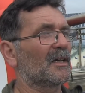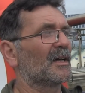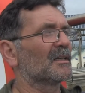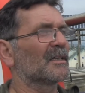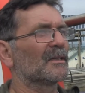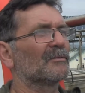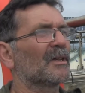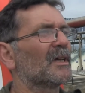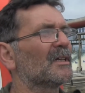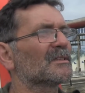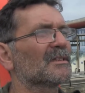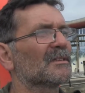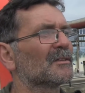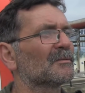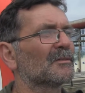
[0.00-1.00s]
gone down to
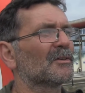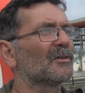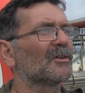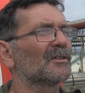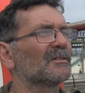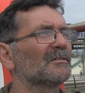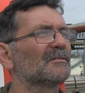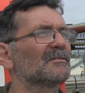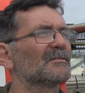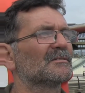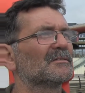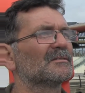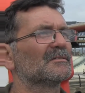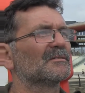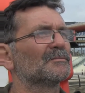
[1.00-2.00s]
Eason and Horden,
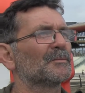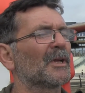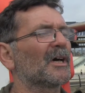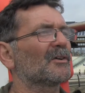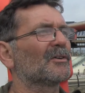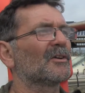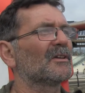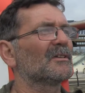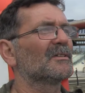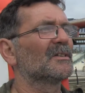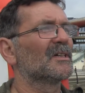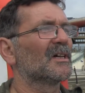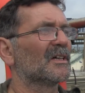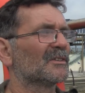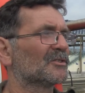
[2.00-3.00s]
Blackwall,
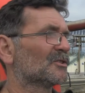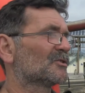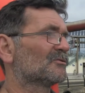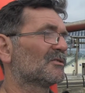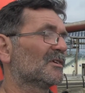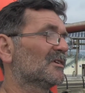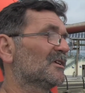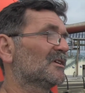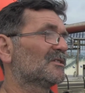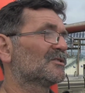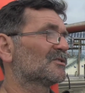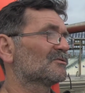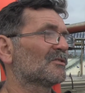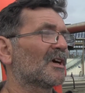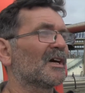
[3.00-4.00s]
and you
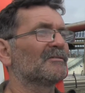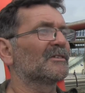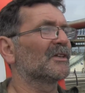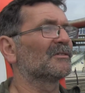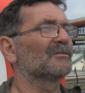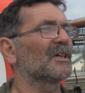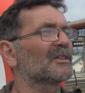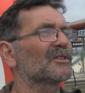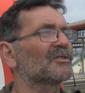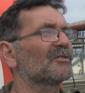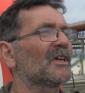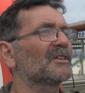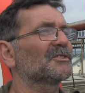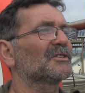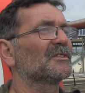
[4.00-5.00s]
just drive down that
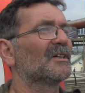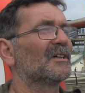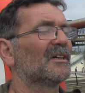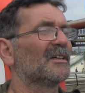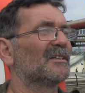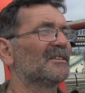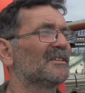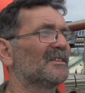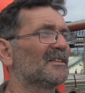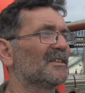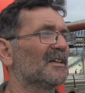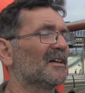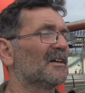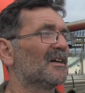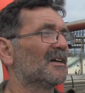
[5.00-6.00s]
stretch, and
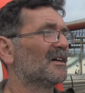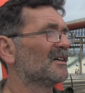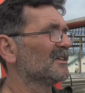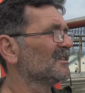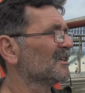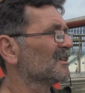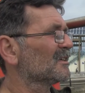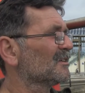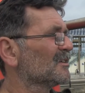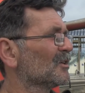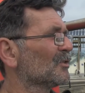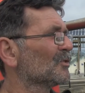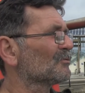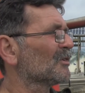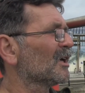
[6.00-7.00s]

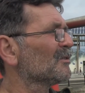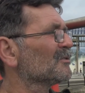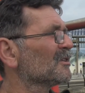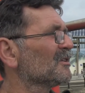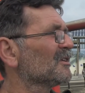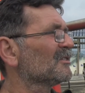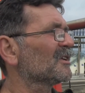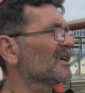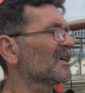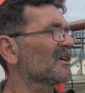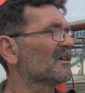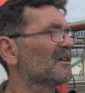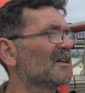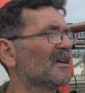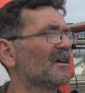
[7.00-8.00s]
you look round and you
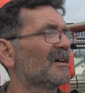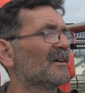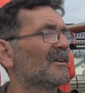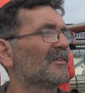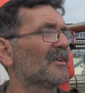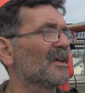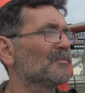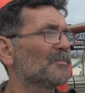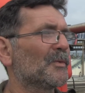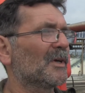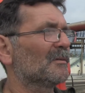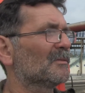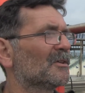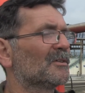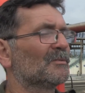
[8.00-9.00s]
think, them
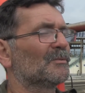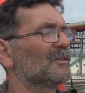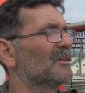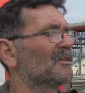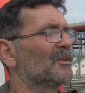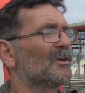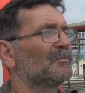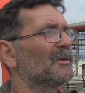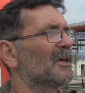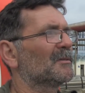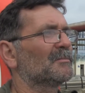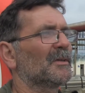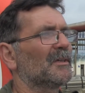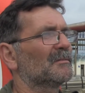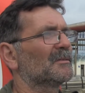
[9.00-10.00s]
people are not
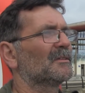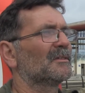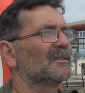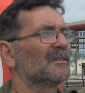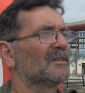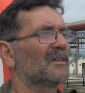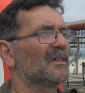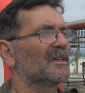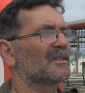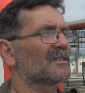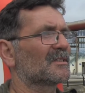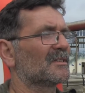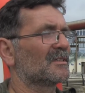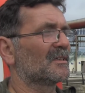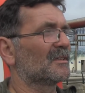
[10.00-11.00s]
bad people.
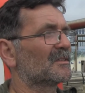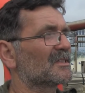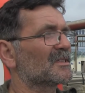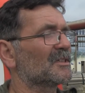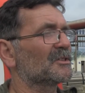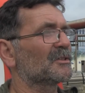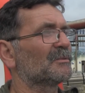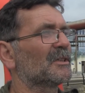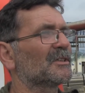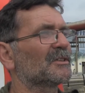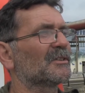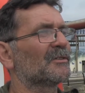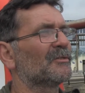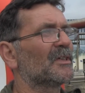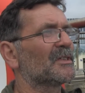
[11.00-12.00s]
It's the
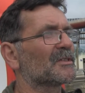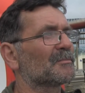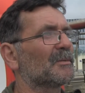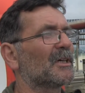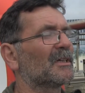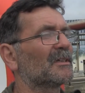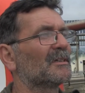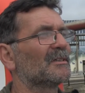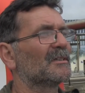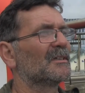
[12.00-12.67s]
situation they're in is bad.